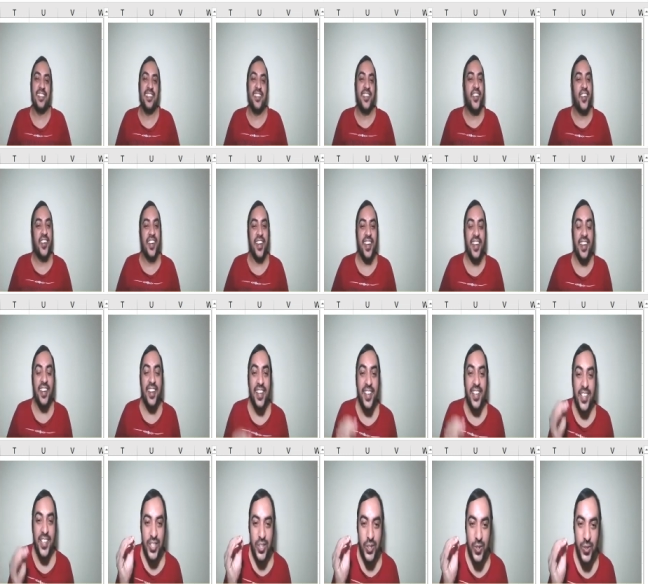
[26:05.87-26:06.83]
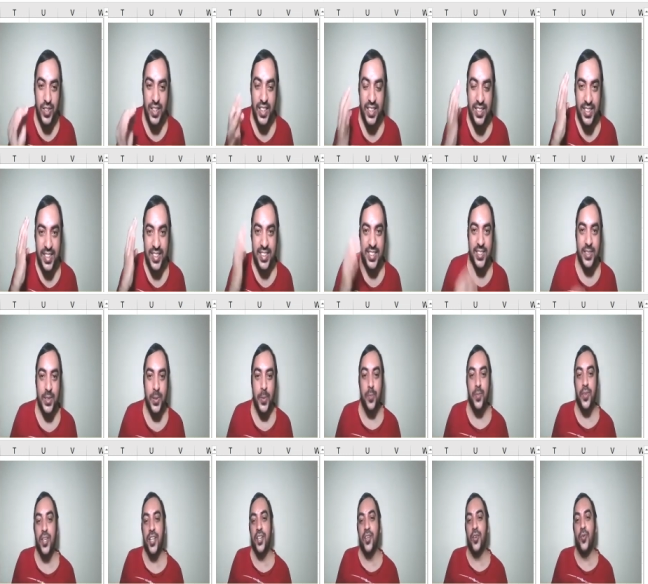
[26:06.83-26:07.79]
Okay, so this is
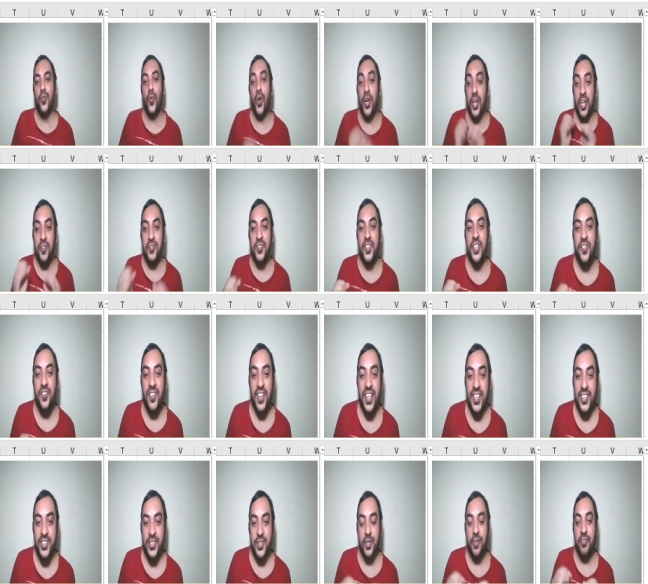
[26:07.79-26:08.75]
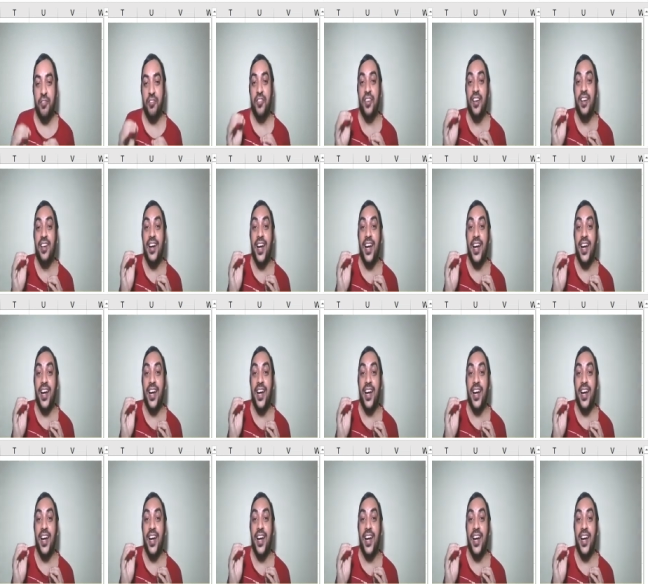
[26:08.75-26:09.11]
one of the ways of